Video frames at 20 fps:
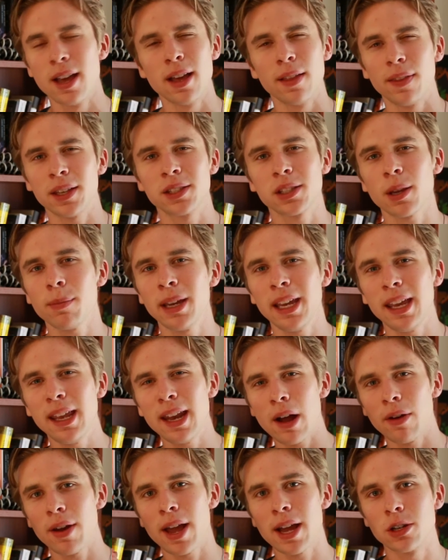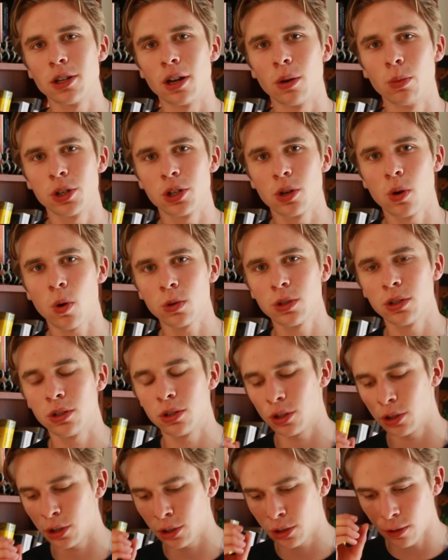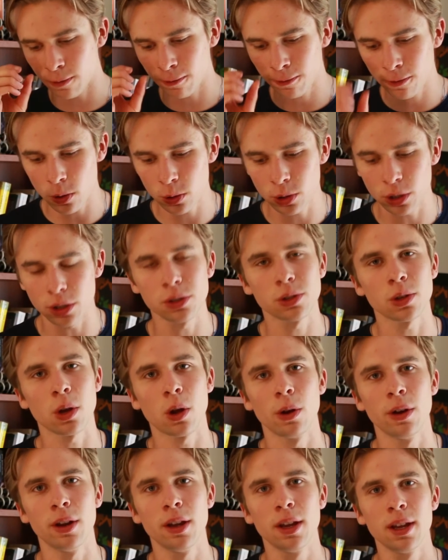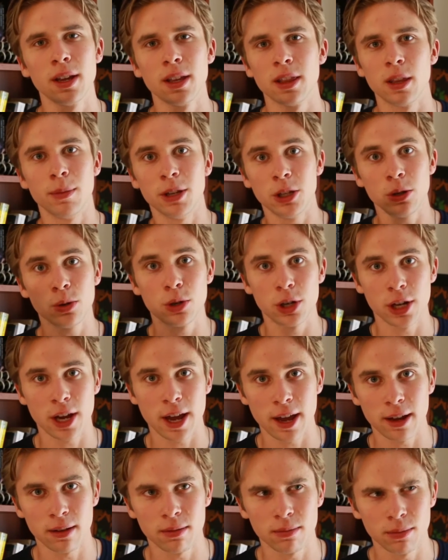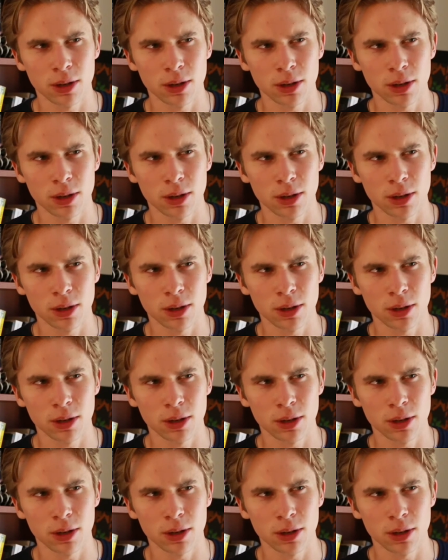There's something in our nature which causes us just to focus on the minutiae,